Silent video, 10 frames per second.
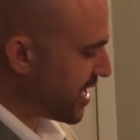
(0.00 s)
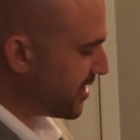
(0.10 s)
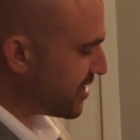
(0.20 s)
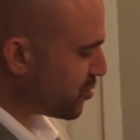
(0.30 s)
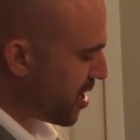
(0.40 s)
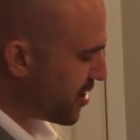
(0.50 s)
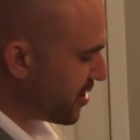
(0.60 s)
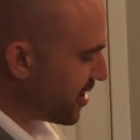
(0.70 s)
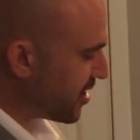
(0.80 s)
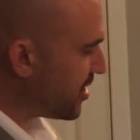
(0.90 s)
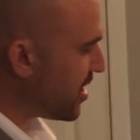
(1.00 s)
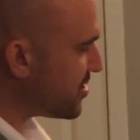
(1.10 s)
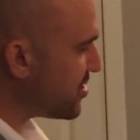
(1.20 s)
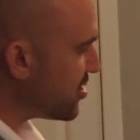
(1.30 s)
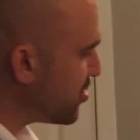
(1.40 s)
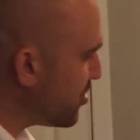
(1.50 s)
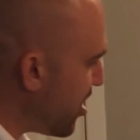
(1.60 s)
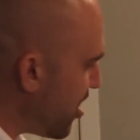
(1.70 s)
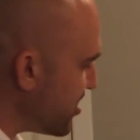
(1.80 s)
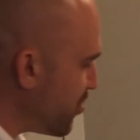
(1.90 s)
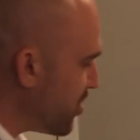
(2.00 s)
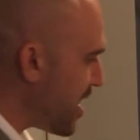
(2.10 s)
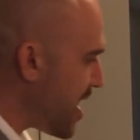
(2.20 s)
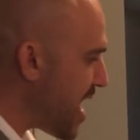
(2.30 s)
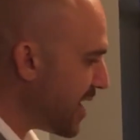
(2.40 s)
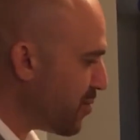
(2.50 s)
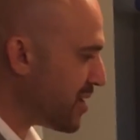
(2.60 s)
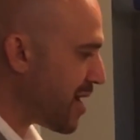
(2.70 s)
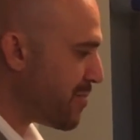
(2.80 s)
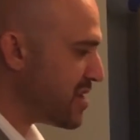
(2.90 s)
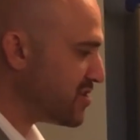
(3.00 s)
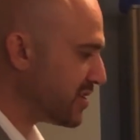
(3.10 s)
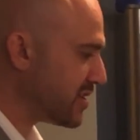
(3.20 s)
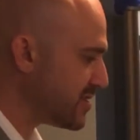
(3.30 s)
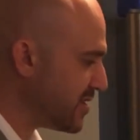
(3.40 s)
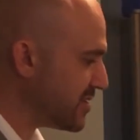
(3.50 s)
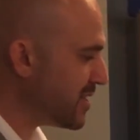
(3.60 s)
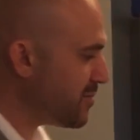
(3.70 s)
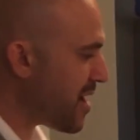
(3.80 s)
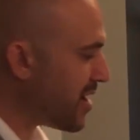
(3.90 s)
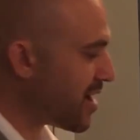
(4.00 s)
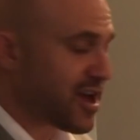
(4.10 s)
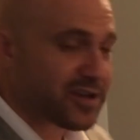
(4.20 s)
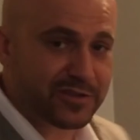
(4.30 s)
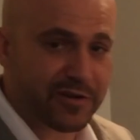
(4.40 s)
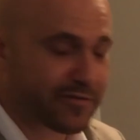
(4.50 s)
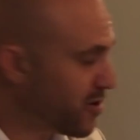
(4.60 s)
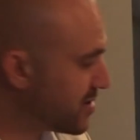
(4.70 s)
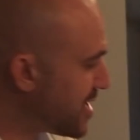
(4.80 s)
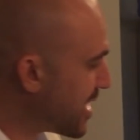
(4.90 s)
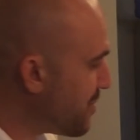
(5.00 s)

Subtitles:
in this water, and the clusters are too large. It will not penetrate the tea bag, so therefore it's not